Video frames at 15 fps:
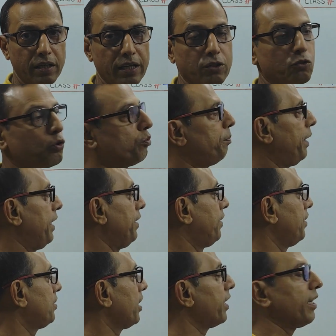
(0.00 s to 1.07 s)
It could be
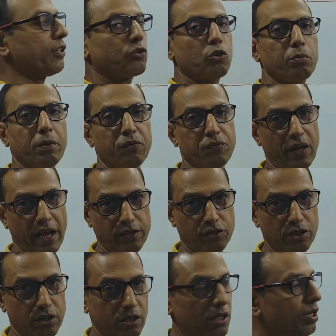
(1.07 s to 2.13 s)
integer, it could be
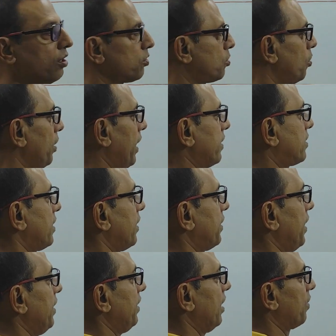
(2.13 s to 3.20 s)
fraction. So let's say
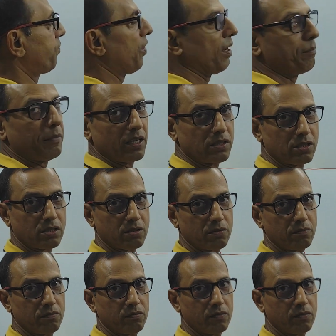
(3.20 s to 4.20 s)
10 year 5 months.